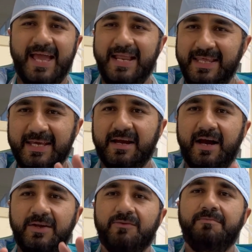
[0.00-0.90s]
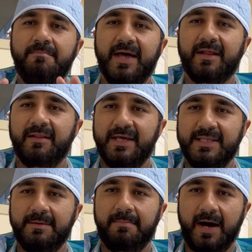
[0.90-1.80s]
any kind of metal
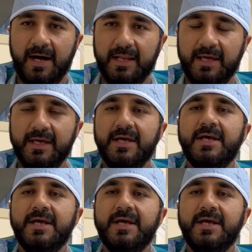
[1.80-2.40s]
in the body.